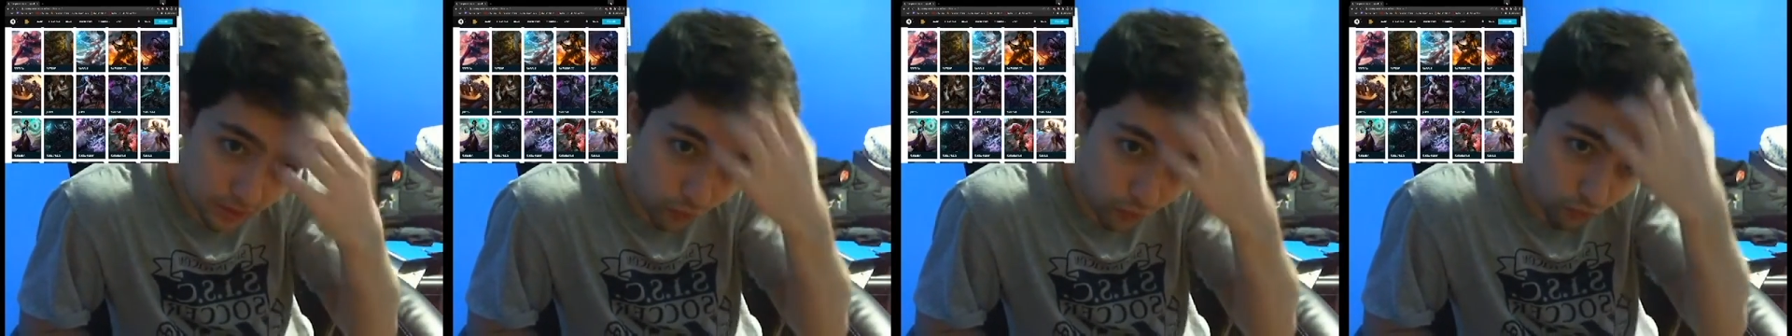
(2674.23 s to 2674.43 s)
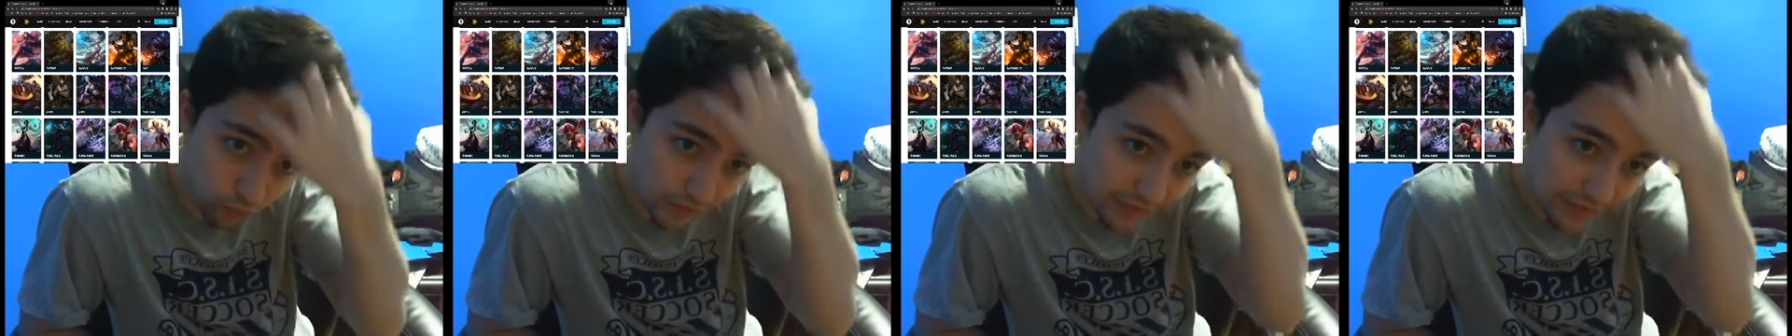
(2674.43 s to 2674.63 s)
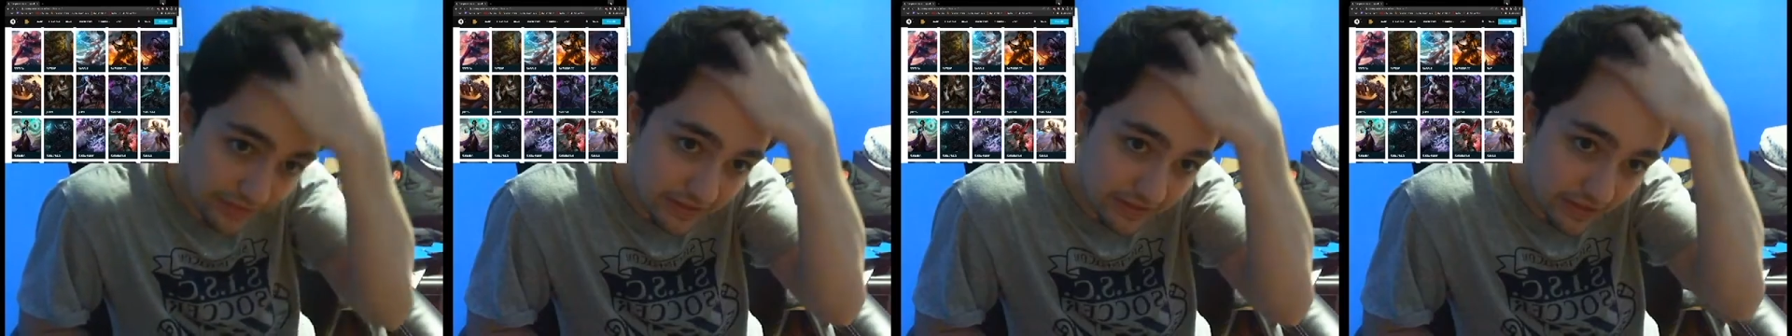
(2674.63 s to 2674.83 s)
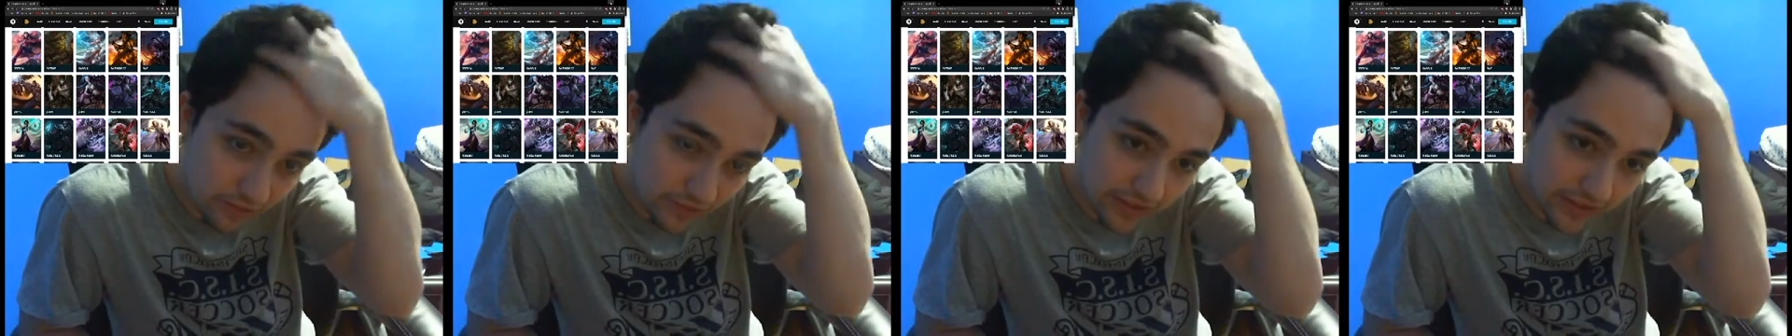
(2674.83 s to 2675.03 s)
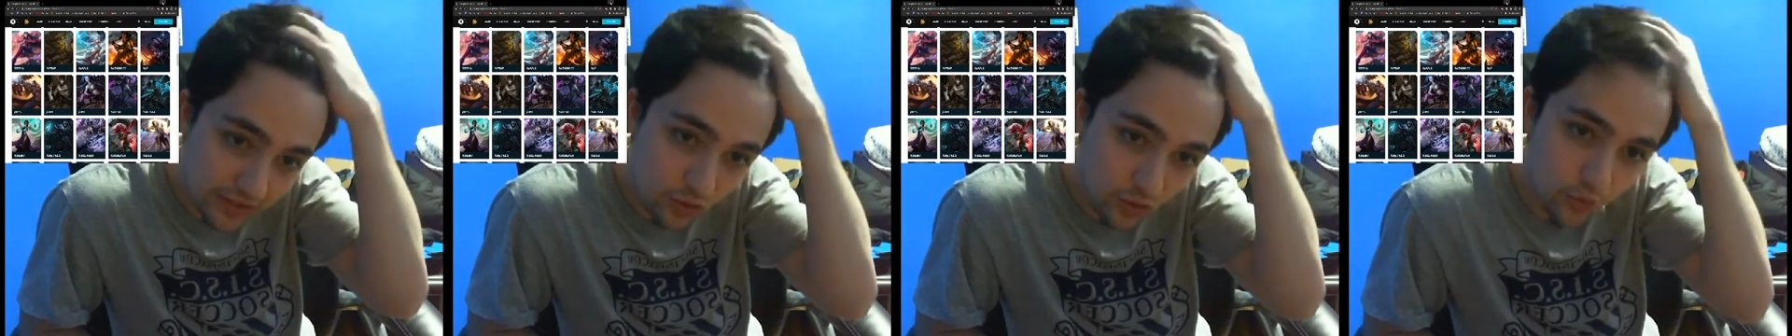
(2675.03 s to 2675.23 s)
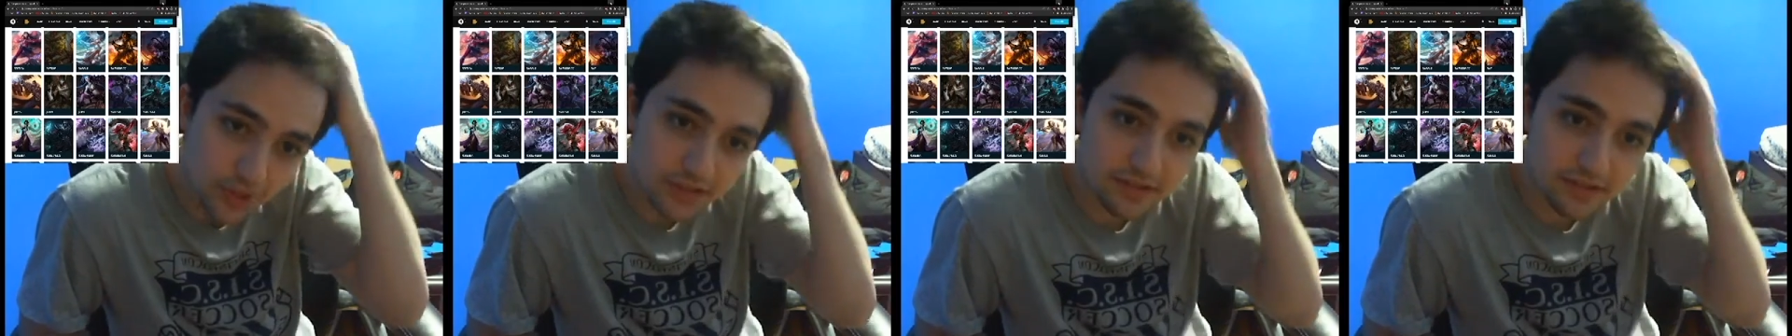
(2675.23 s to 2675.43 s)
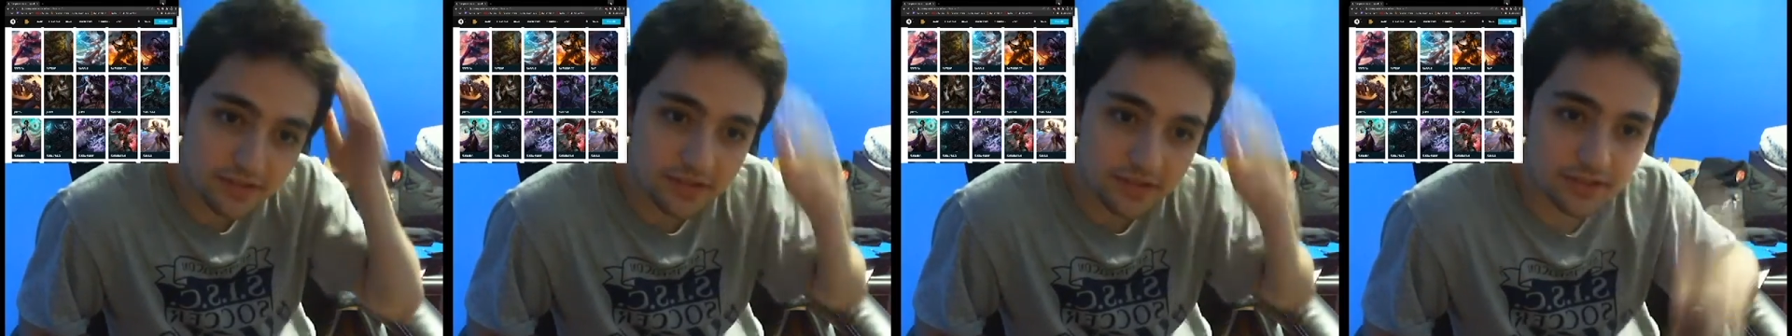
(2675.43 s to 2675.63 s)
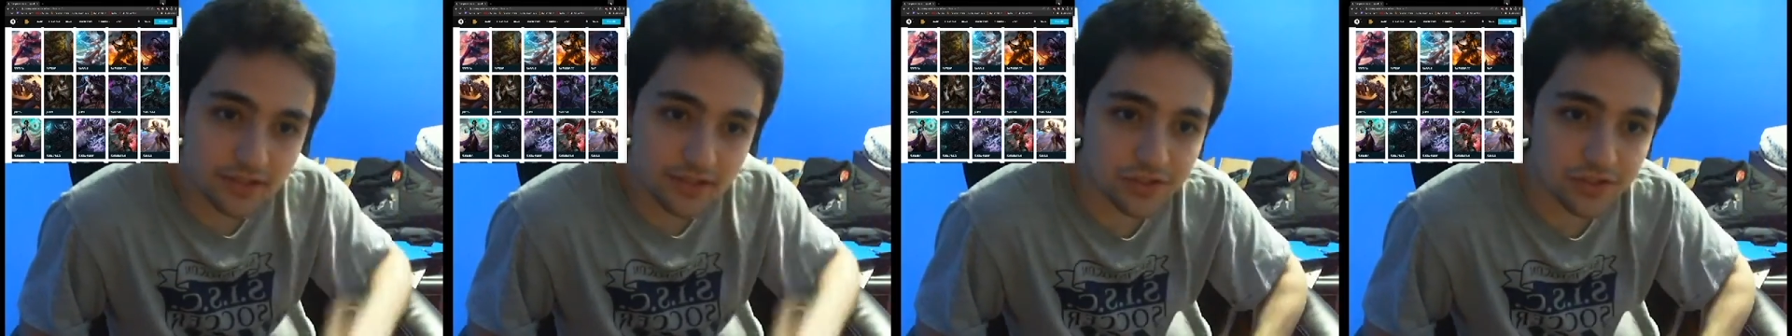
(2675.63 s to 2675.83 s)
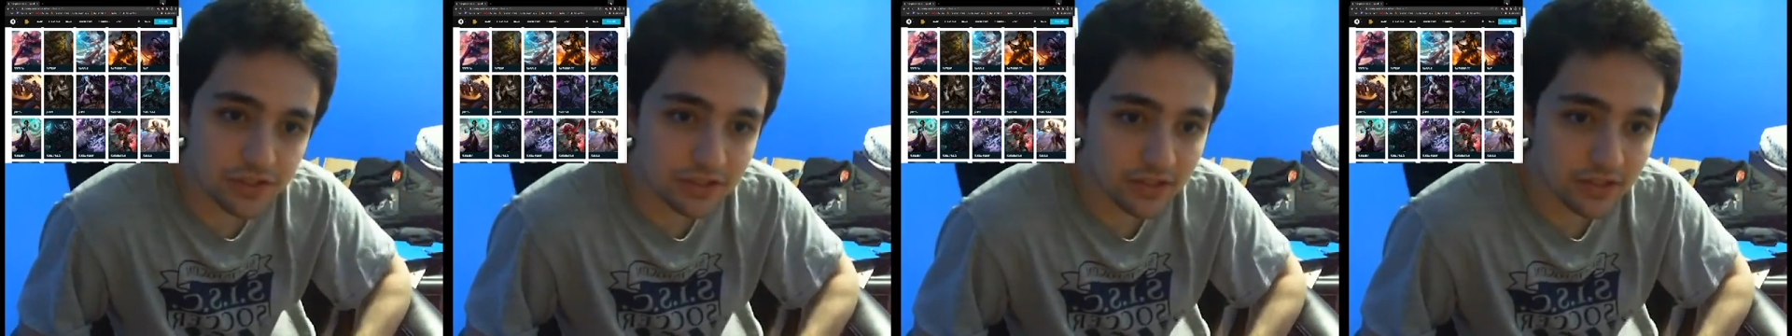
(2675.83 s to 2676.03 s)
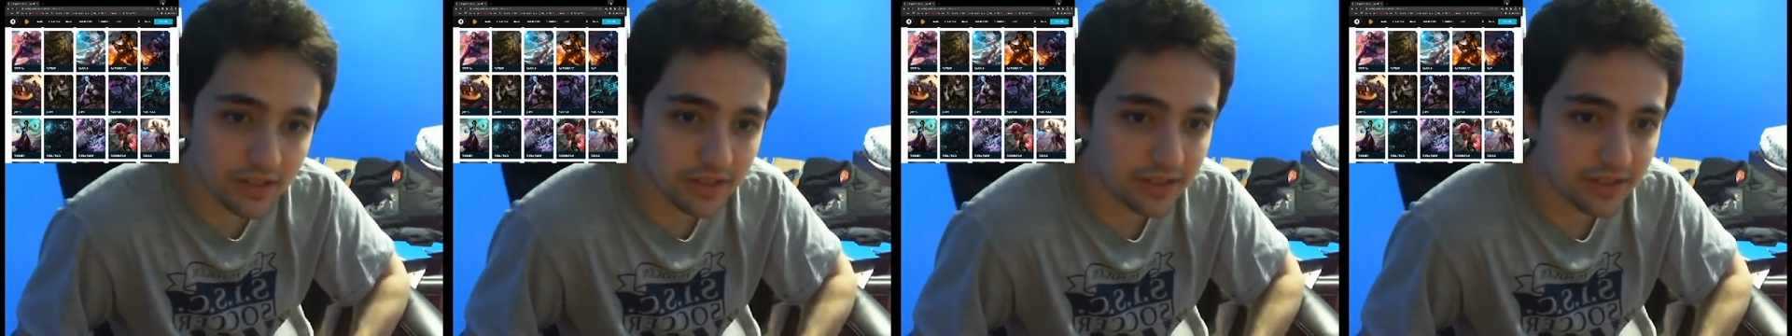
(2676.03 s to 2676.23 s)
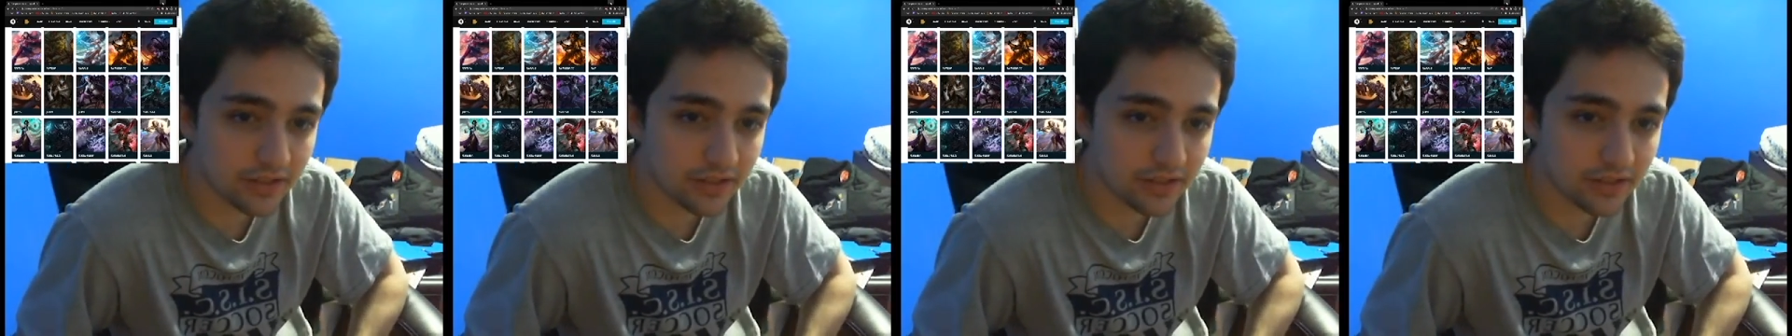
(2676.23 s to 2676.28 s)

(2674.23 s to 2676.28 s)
in relatively quick succession,